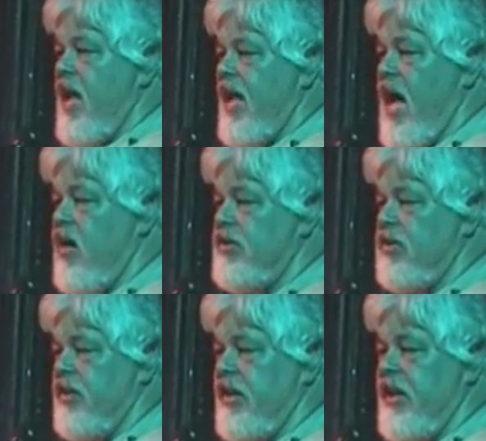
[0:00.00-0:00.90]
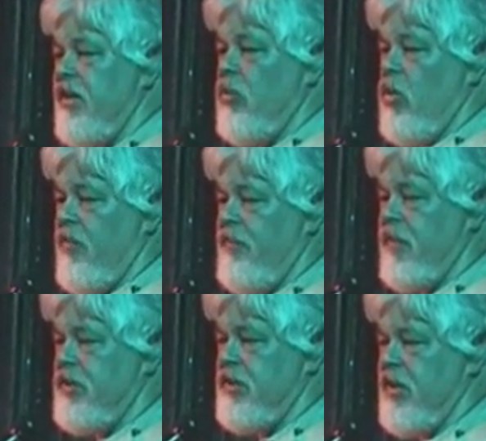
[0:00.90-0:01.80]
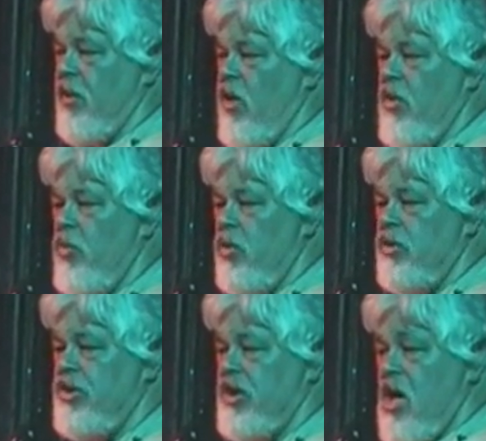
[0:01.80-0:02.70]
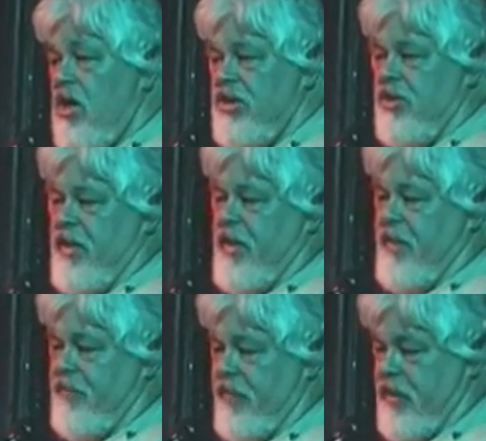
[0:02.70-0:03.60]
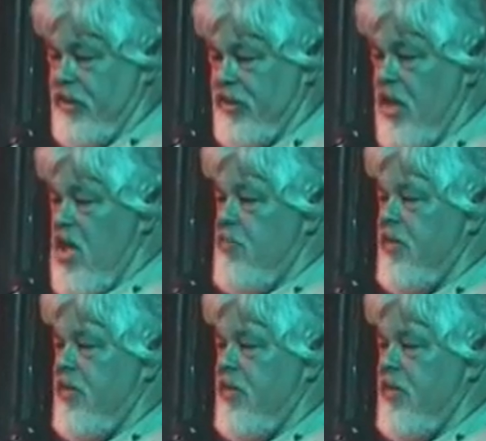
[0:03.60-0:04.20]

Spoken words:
Cows are eating more fish than all the world's sharks are eating fish,